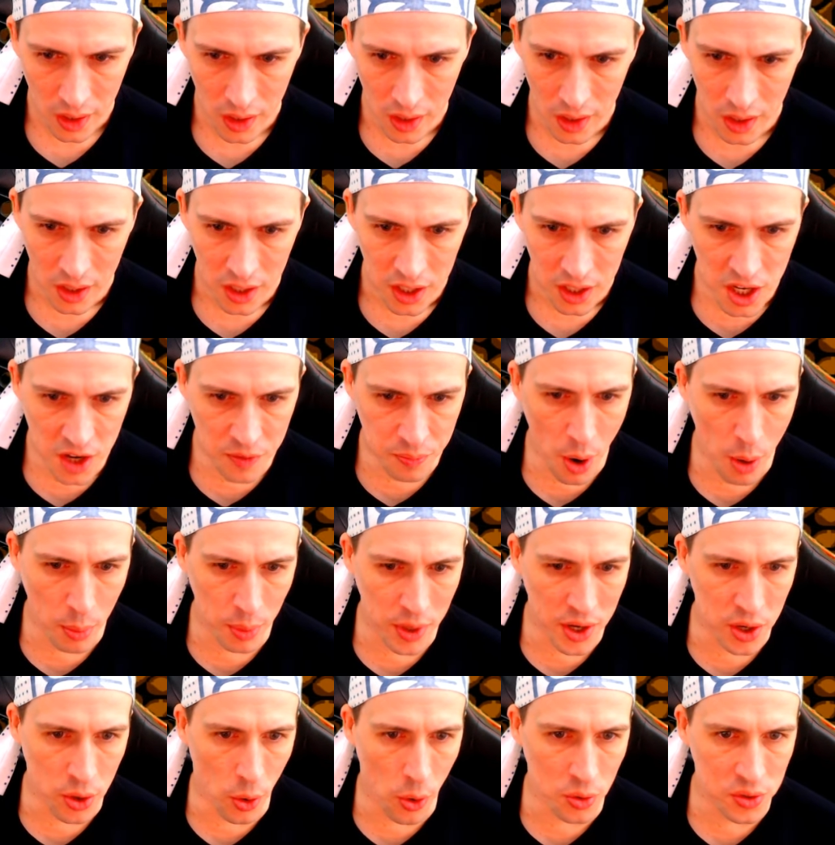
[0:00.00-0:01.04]
You've probably
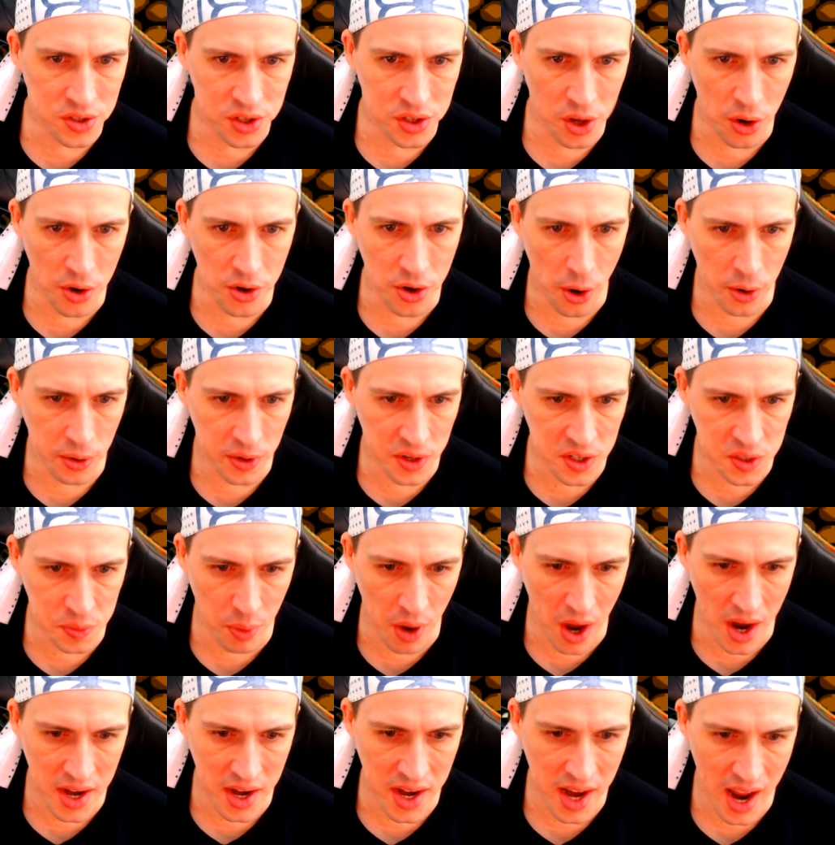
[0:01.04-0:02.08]
also noticed
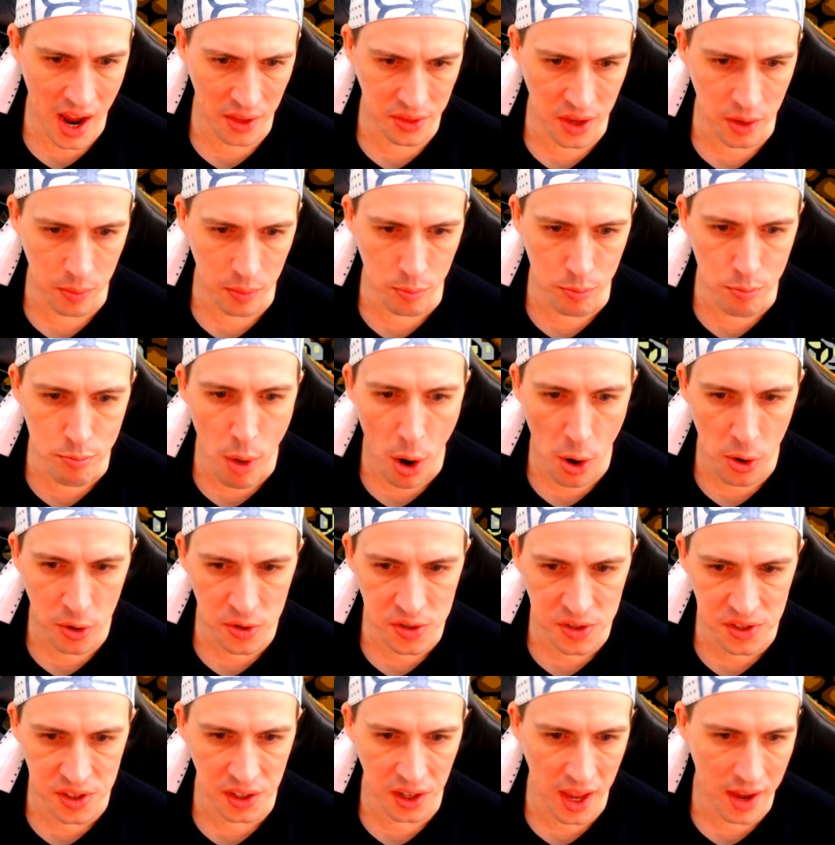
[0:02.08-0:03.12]
by now that
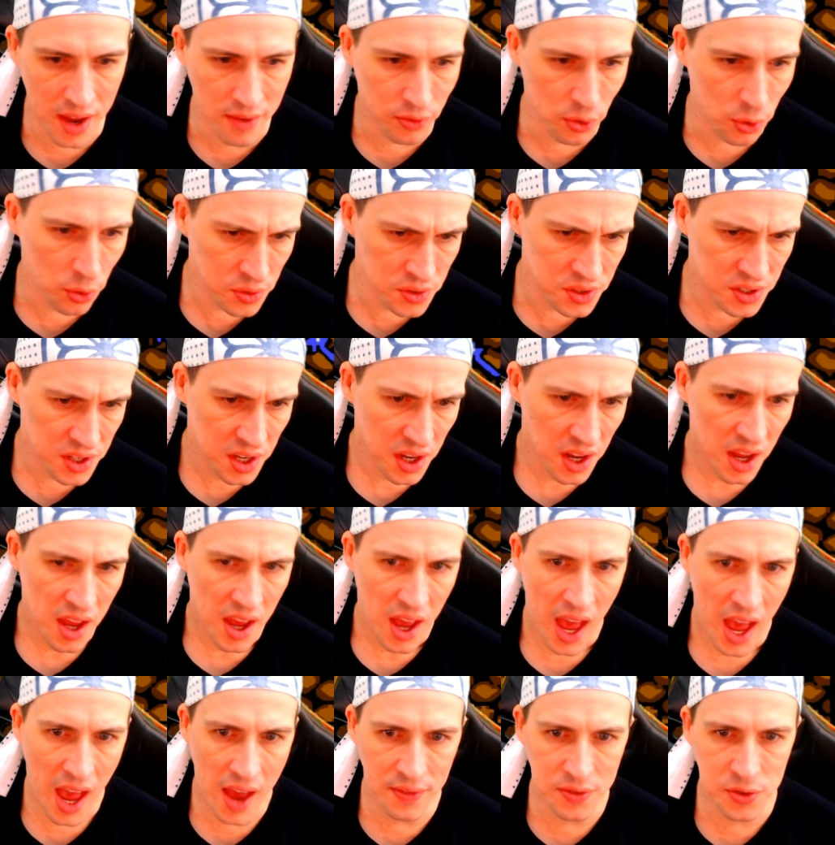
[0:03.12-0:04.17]
most levels
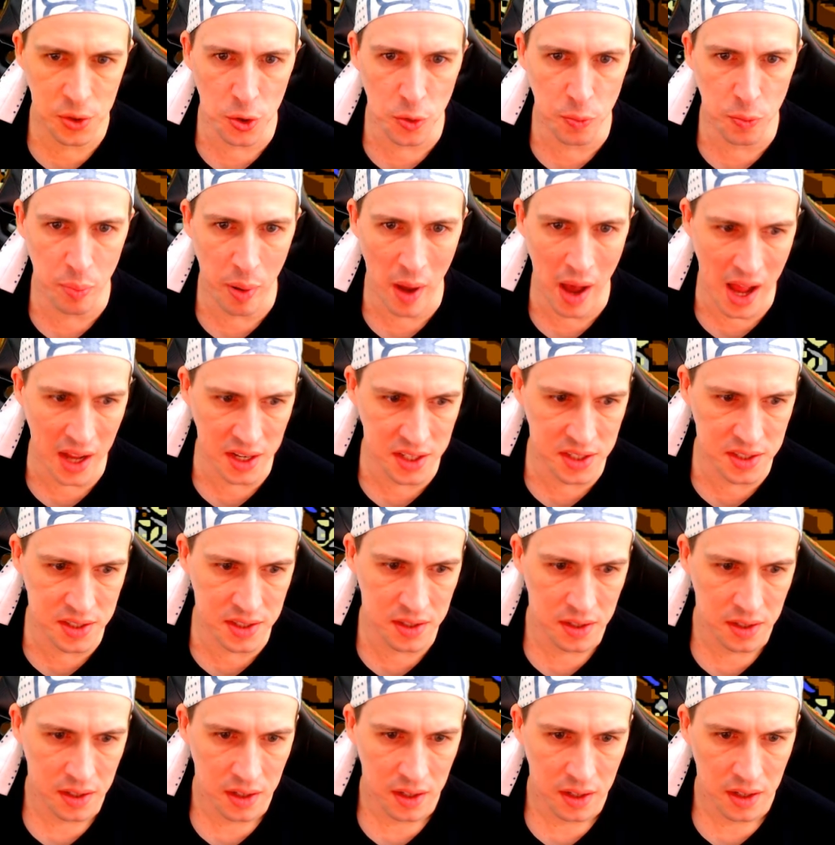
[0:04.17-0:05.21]
have 2 parts
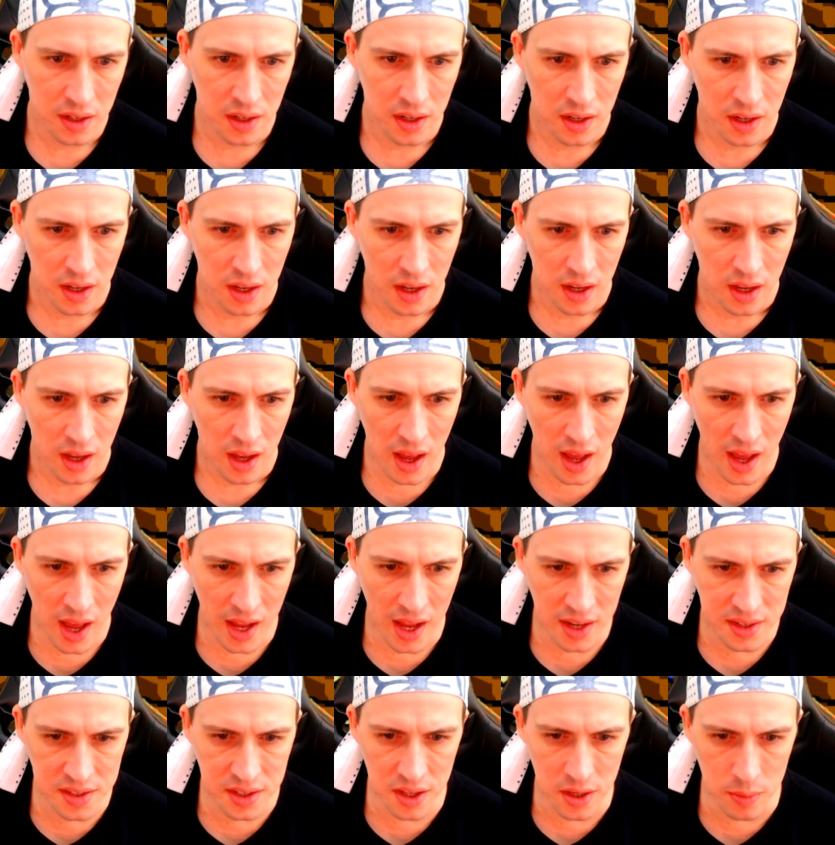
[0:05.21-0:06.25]

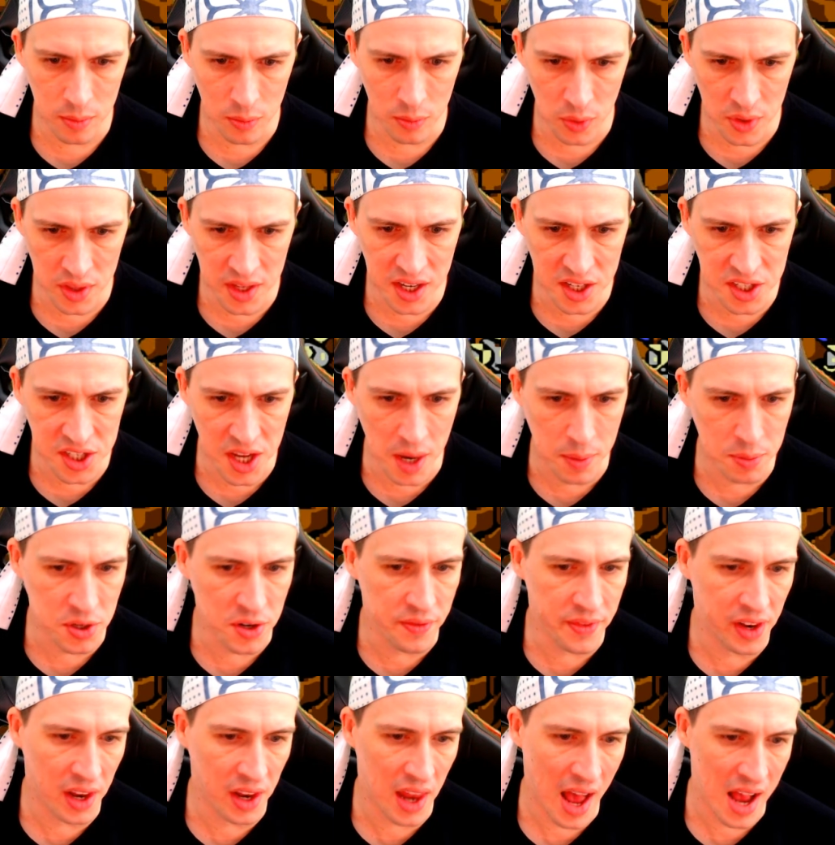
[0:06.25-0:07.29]
to them. With the exception of the
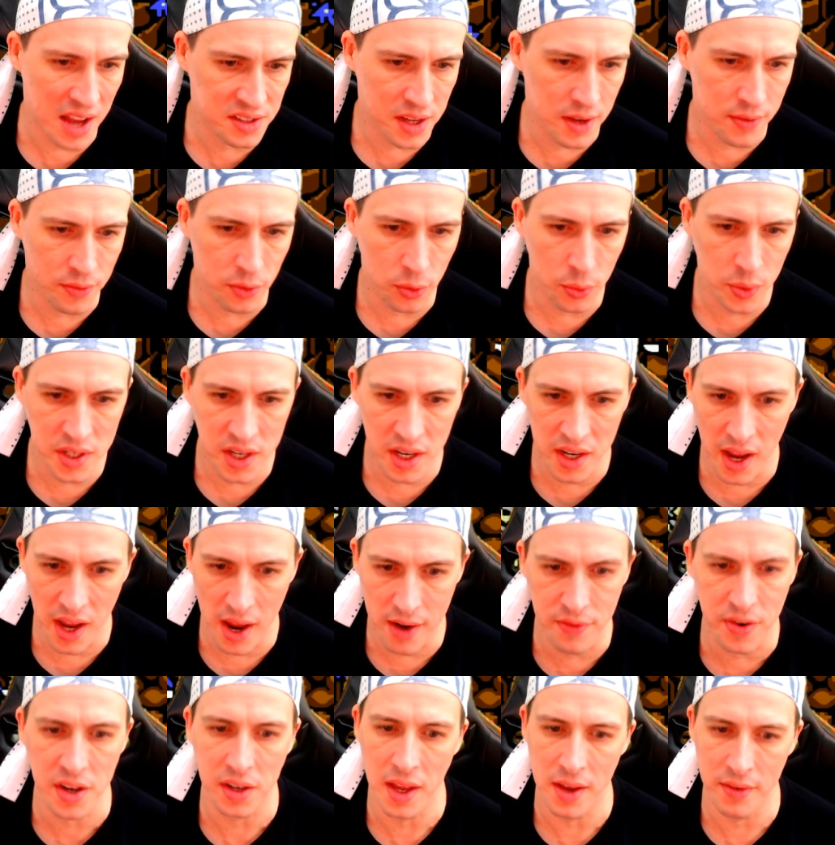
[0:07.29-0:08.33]
last level we did,
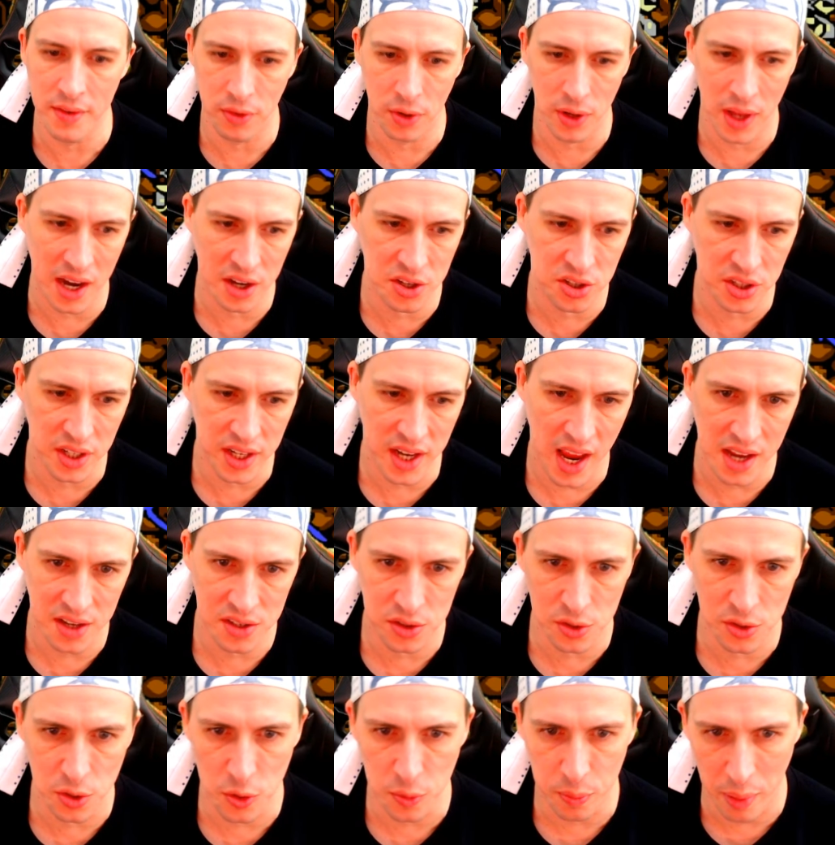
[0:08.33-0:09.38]
every level actually has
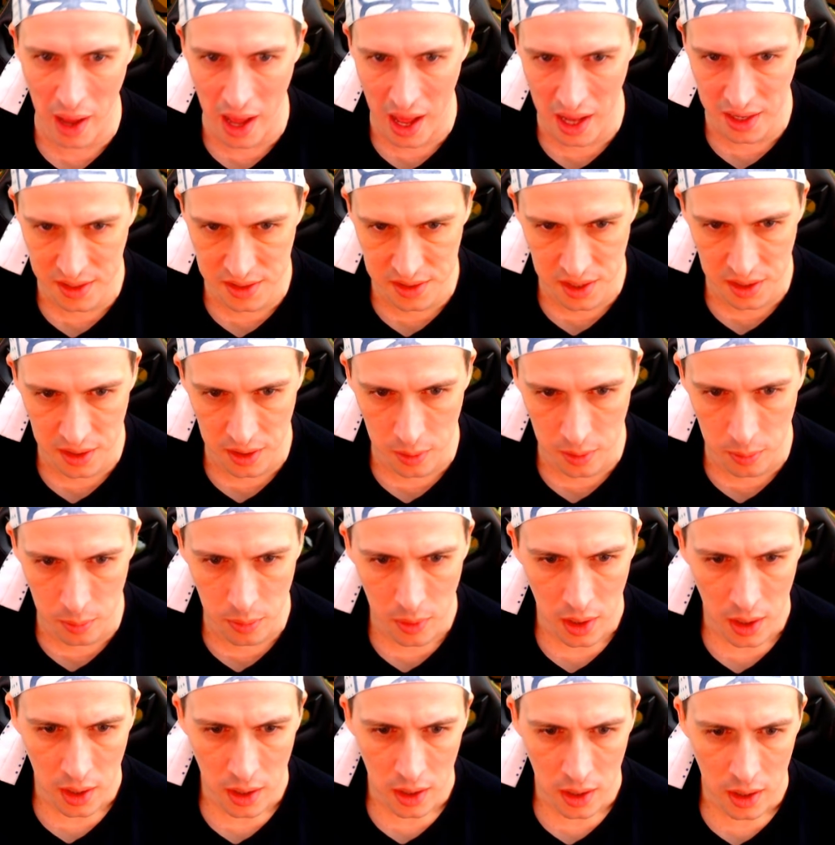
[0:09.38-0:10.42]
2 parts to them.
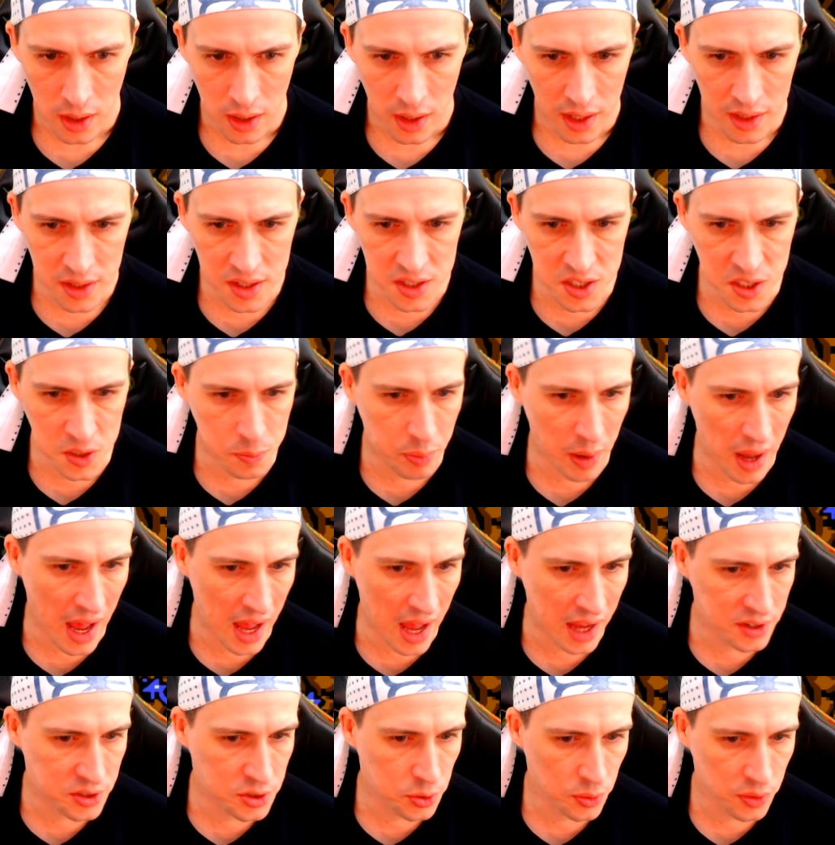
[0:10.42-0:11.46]
This is part
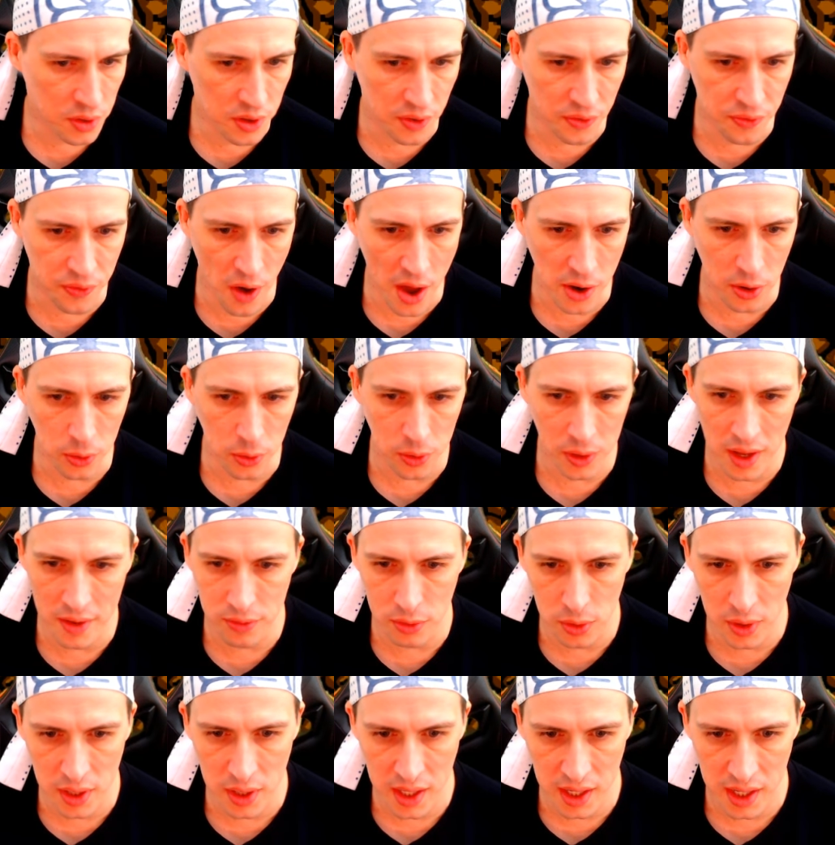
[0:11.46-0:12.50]
2 of the final level
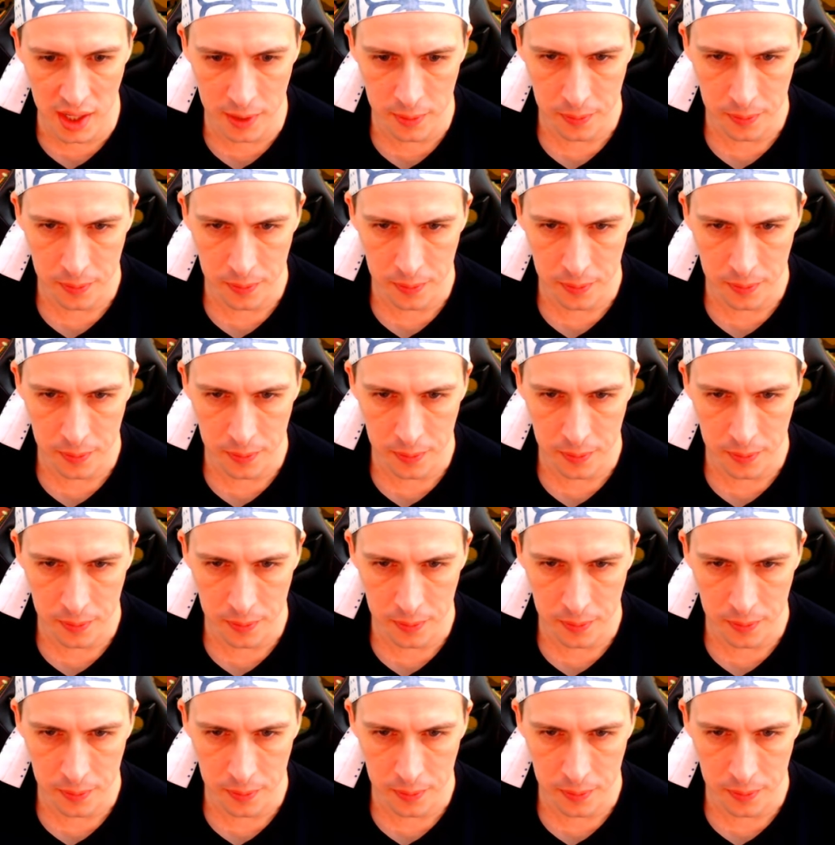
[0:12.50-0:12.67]
here.